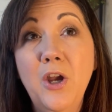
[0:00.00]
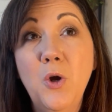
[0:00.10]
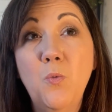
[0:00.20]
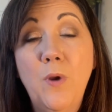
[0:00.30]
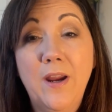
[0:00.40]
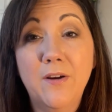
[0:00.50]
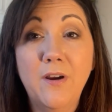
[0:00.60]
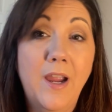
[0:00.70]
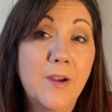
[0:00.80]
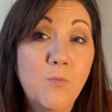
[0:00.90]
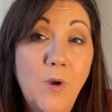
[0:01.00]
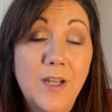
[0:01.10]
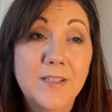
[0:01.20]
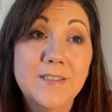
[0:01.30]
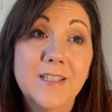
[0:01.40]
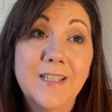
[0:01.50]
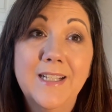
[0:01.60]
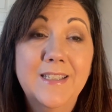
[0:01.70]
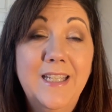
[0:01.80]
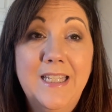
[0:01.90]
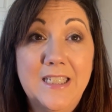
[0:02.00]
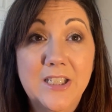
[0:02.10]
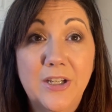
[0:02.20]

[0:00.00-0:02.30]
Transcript: where I was at like the end